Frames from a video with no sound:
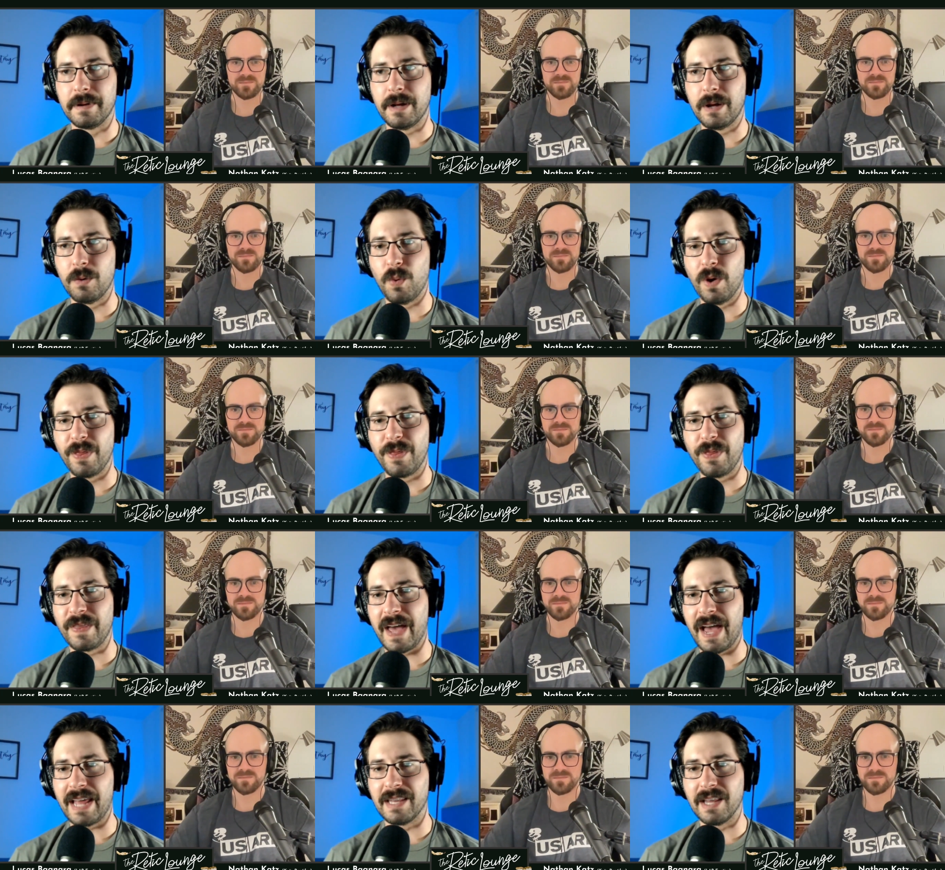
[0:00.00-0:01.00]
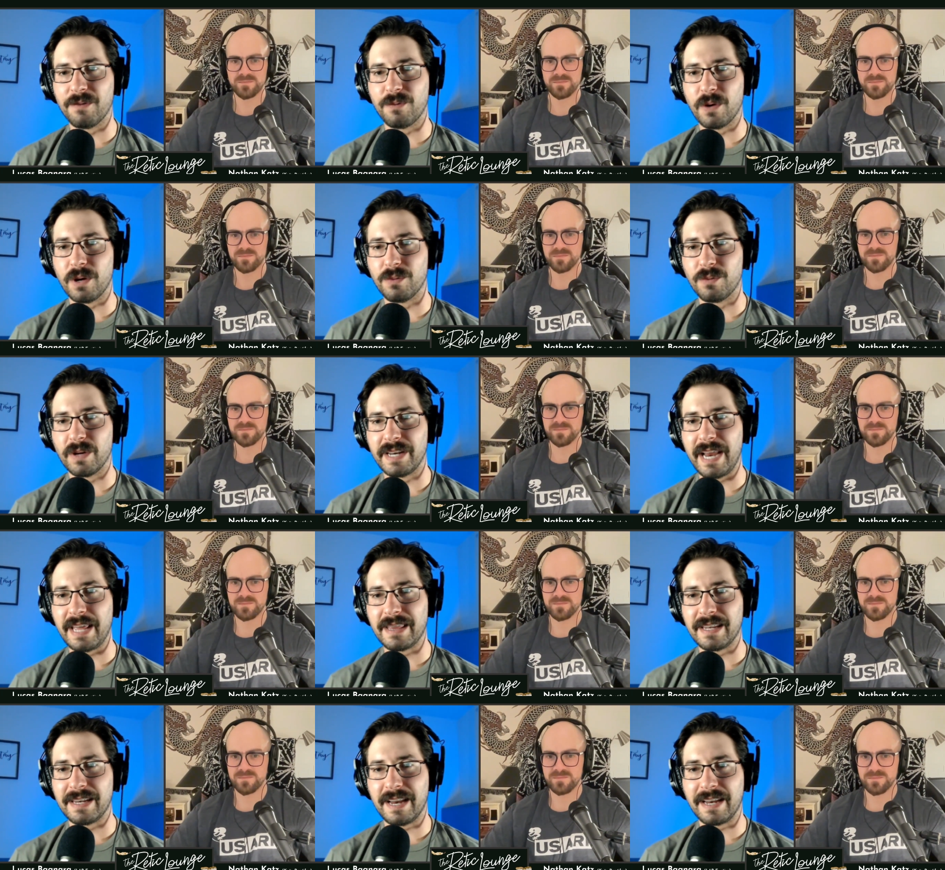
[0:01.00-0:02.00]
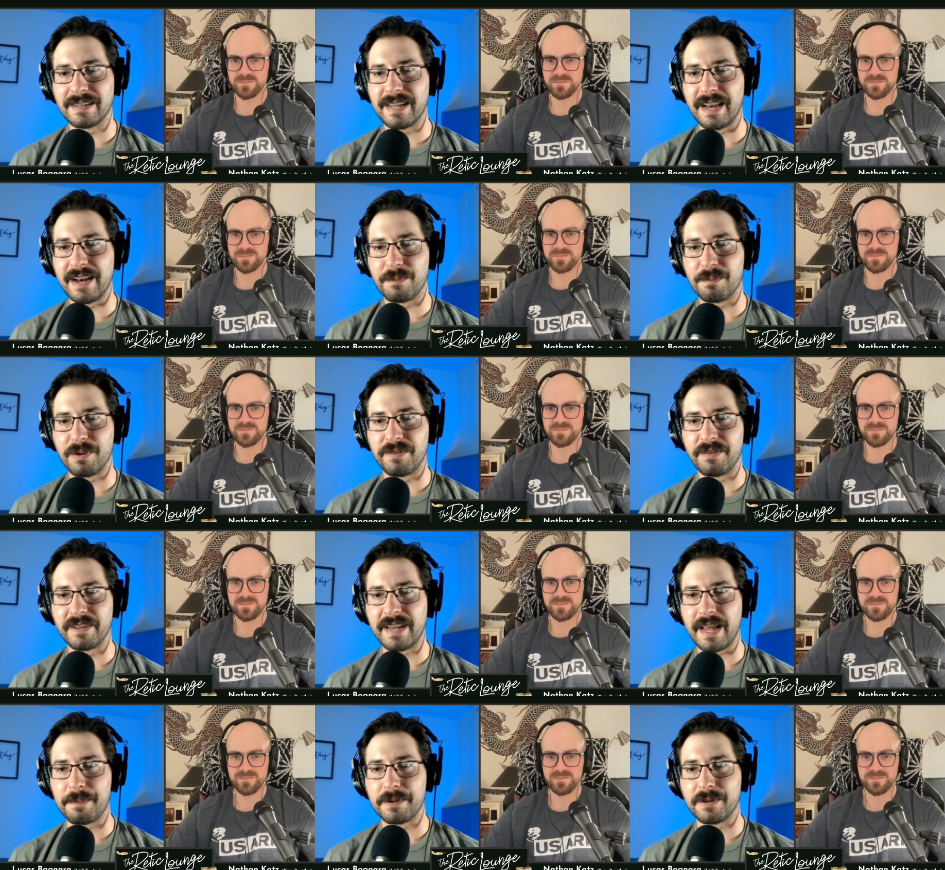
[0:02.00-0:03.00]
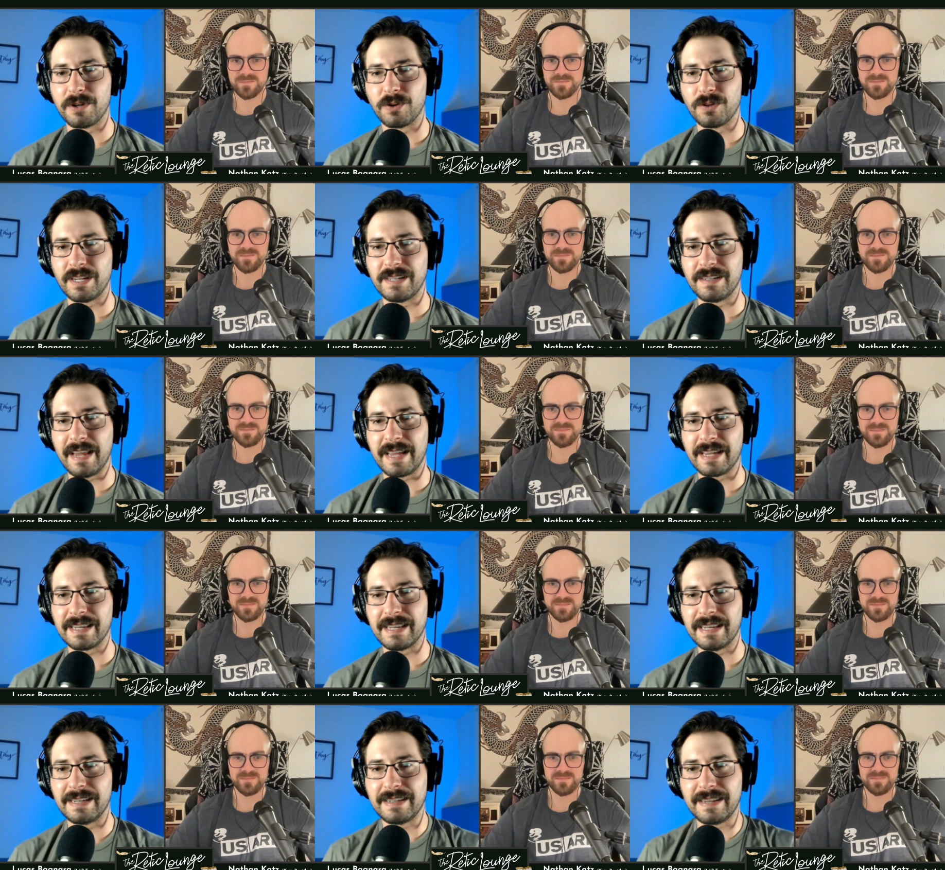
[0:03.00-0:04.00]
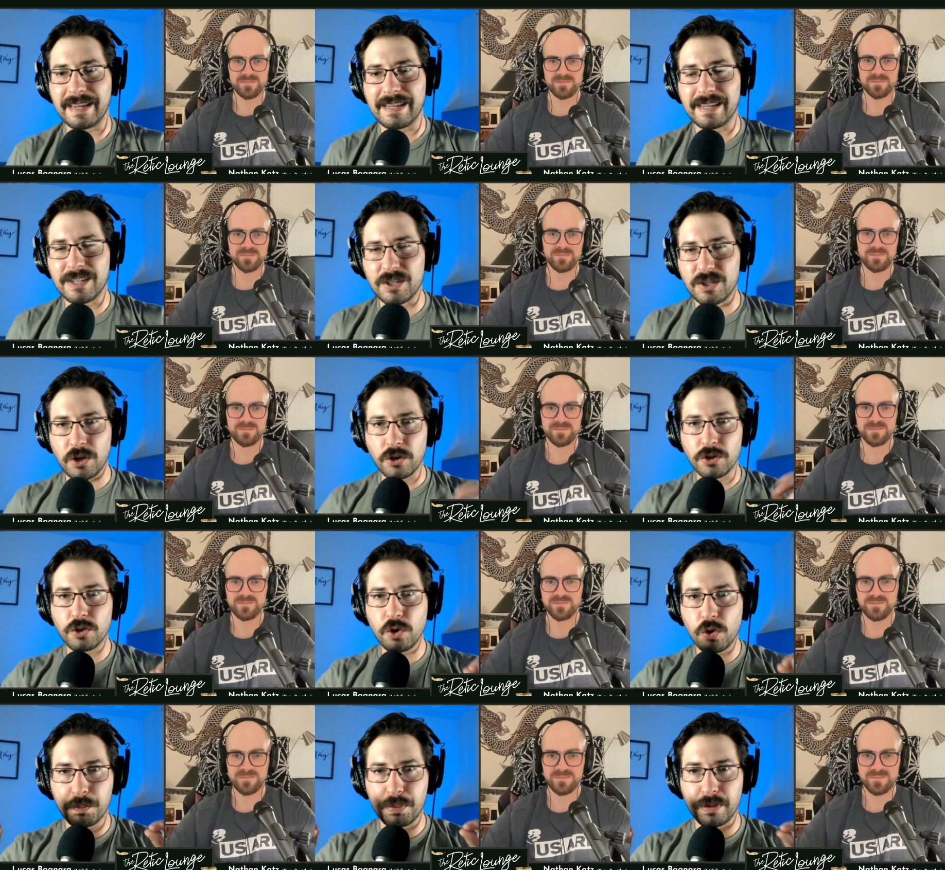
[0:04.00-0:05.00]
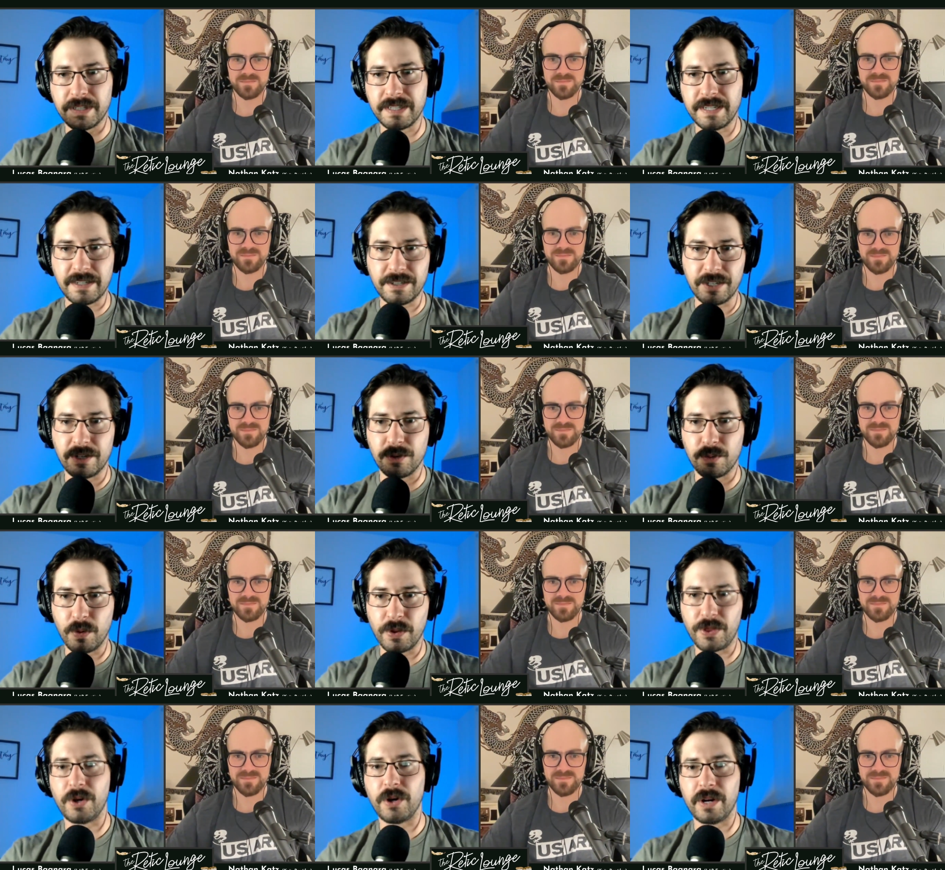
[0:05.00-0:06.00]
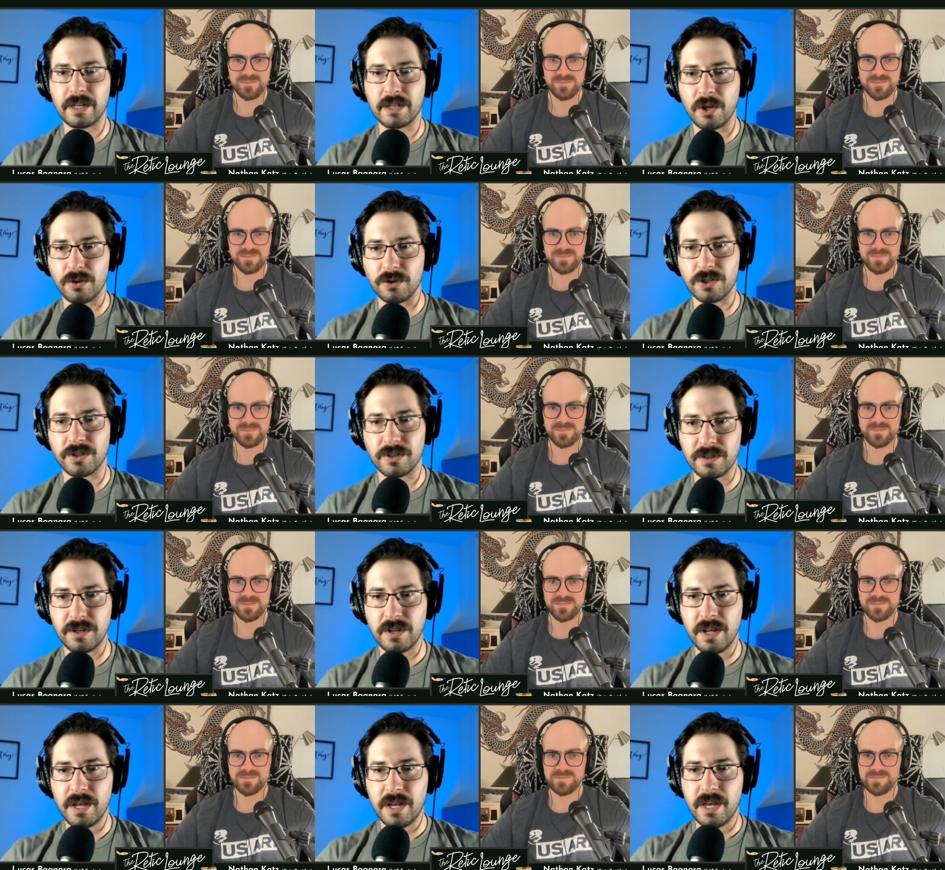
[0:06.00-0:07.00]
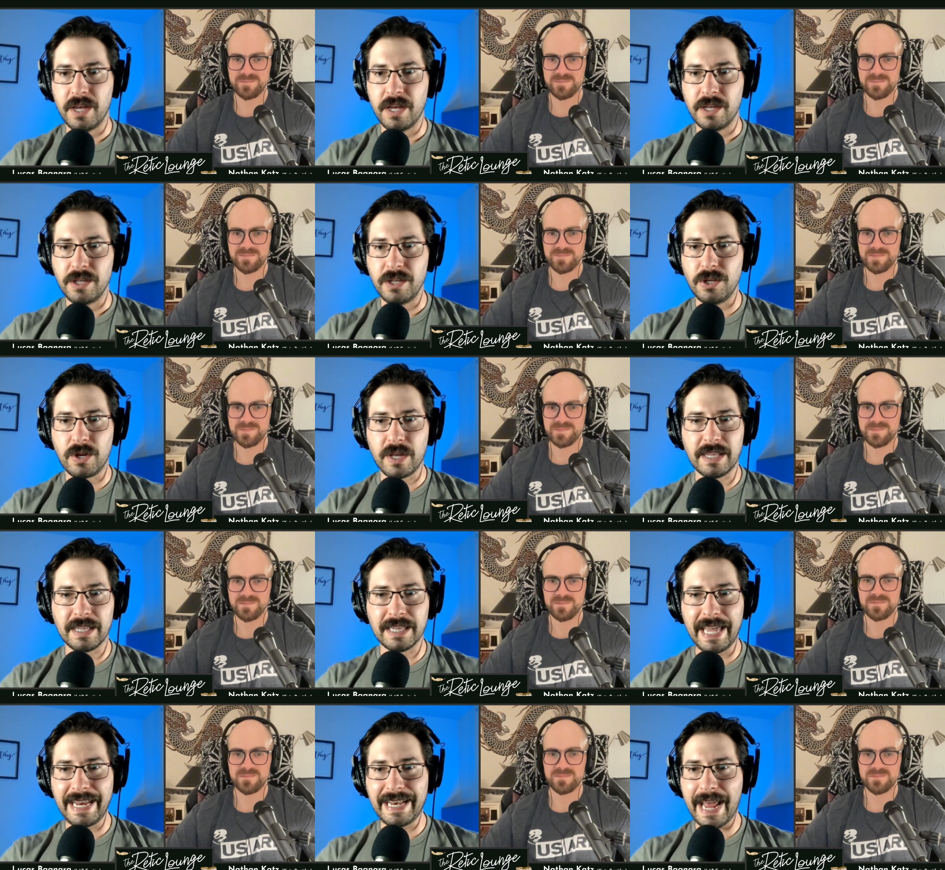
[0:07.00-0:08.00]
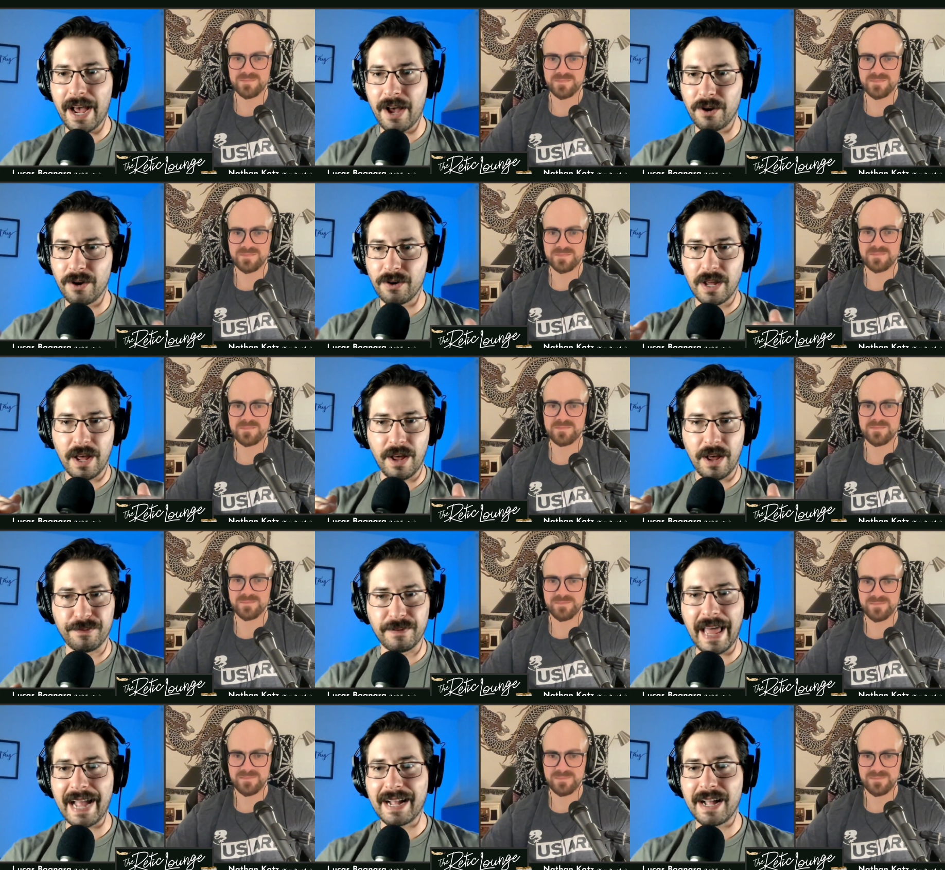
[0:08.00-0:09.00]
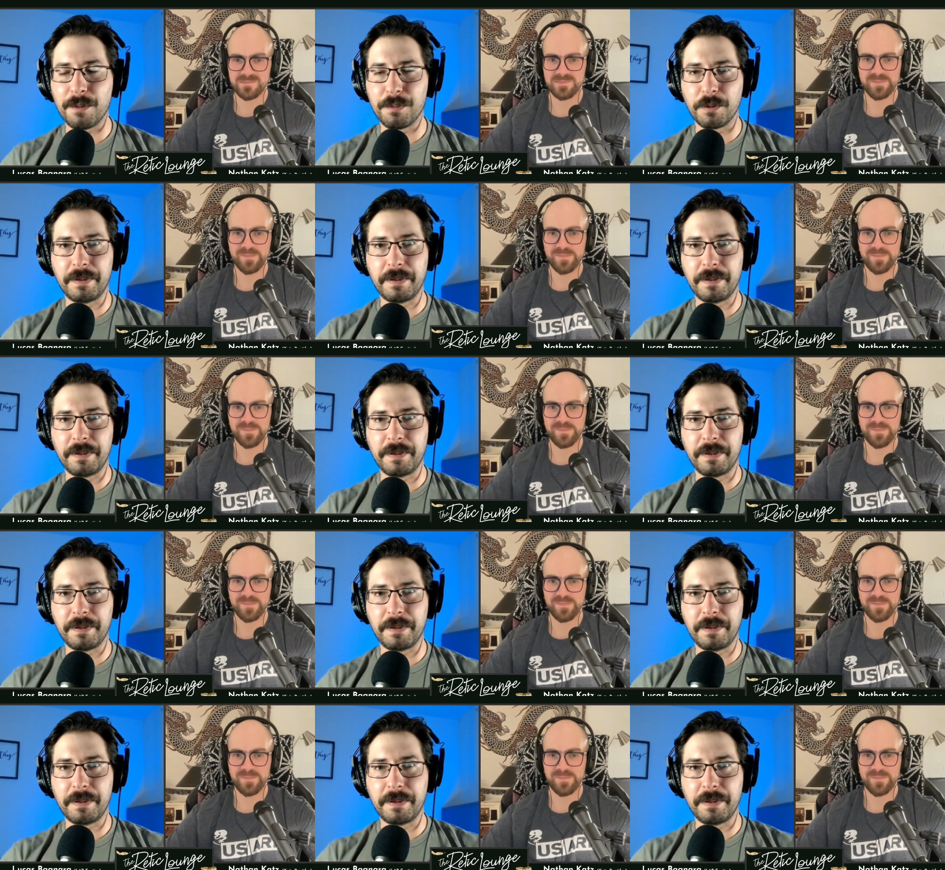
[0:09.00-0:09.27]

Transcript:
Speaker 1: one thing that I love what Nathan has said on previous episodes, it's like surgical precision with your enclosures. You can lay down a flat couple